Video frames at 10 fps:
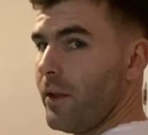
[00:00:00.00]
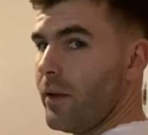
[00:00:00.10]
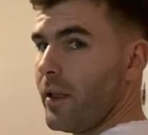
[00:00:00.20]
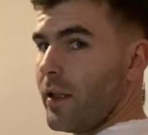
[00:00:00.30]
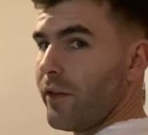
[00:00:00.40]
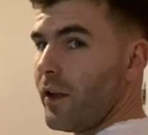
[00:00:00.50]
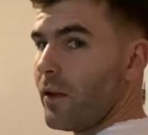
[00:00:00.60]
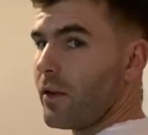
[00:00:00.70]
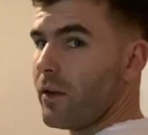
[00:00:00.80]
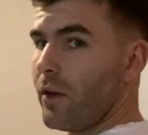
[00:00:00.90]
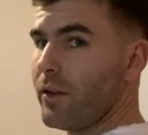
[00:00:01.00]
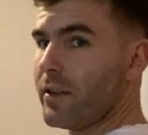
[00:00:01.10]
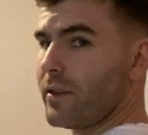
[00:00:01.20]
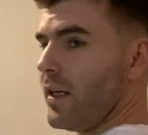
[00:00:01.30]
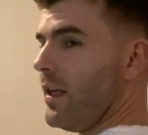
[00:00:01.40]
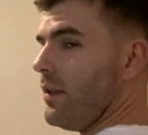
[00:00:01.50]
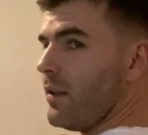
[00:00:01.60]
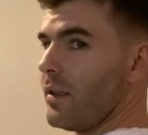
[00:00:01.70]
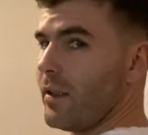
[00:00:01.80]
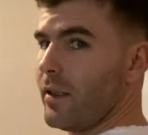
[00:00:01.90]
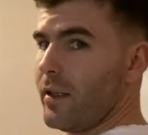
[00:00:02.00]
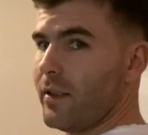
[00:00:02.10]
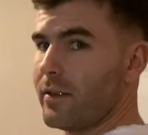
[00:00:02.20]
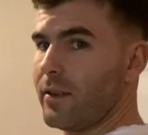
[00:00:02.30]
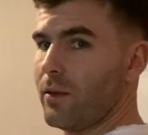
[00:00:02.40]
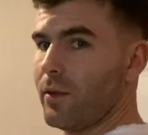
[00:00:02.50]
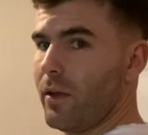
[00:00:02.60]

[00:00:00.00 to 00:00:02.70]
I ever took off my top uh, in front